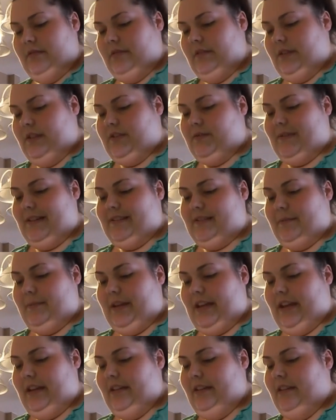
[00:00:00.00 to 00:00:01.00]
this
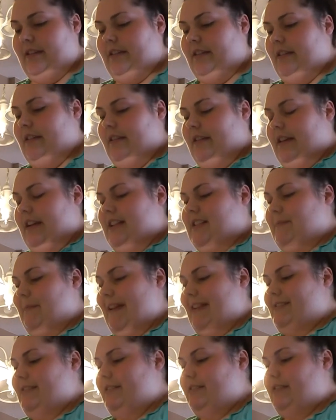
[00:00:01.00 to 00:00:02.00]
recipe. It's
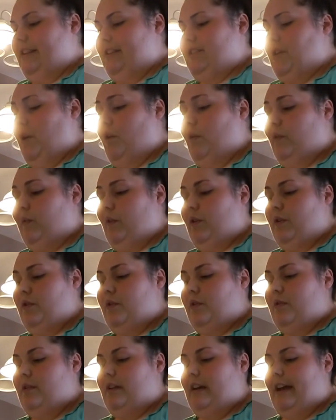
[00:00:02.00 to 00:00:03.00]
basically
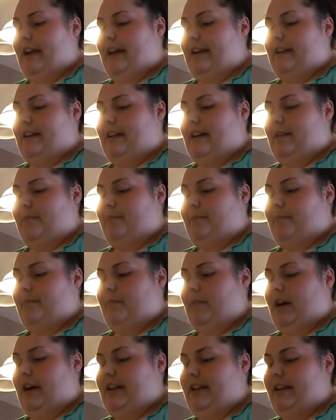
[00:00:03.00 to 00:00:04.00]
tofu and
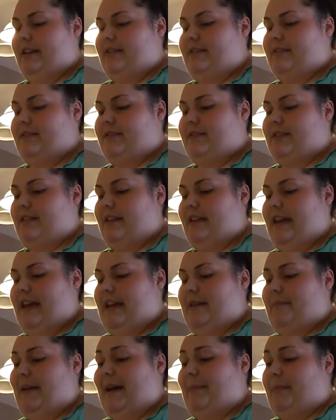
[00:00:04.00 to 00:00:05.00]
onions
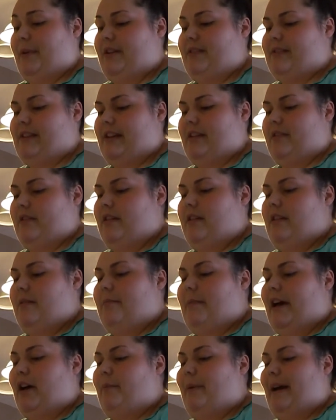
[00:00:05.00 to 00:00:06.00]
and peppers, like
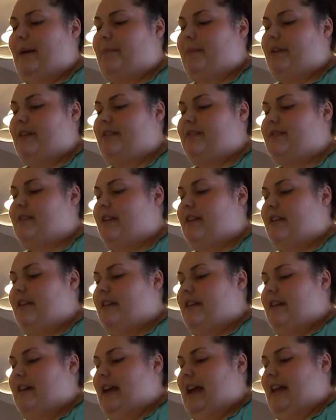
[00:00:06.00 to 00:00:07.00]
bell peppers.
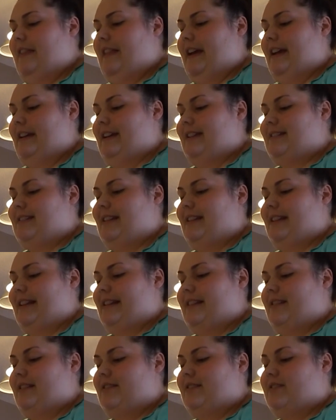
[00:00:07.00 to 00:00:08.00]
And then it's in
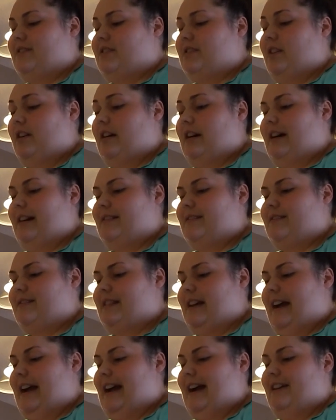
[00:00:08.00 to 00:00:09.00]
like a sauce
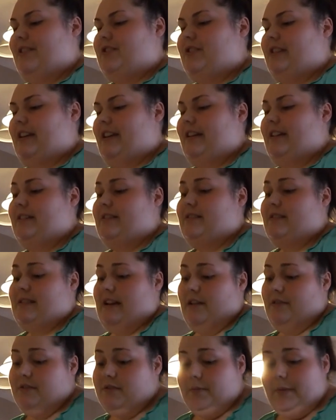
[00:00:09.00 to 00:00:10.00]
that actually, it
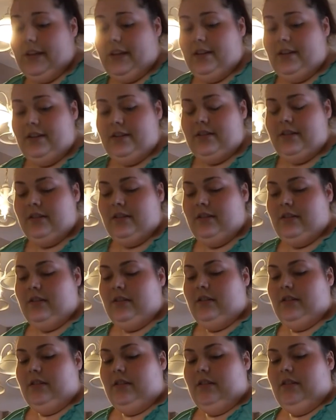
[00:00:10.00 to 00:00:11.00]
sounds weird,
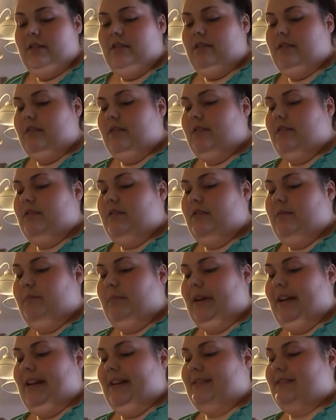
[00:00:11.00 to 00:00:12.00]

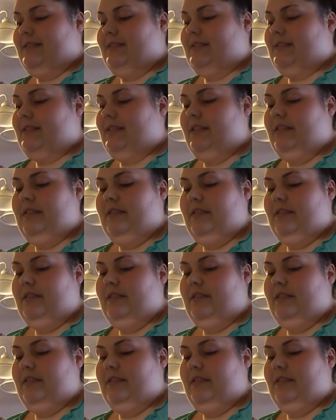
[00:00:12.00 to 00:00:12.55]
but it's